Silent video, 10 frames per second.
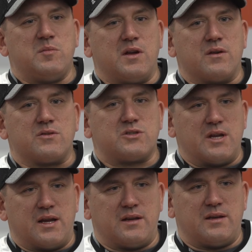to be
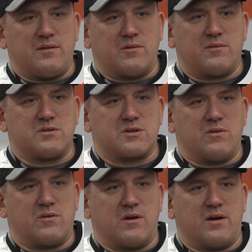understanding what was
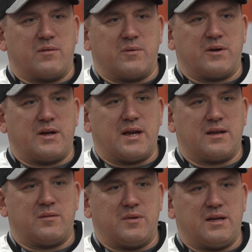going on and where he
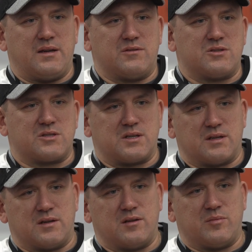had to be. He was just a
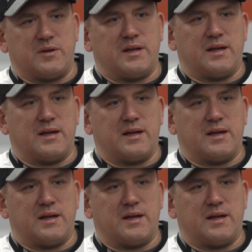little bit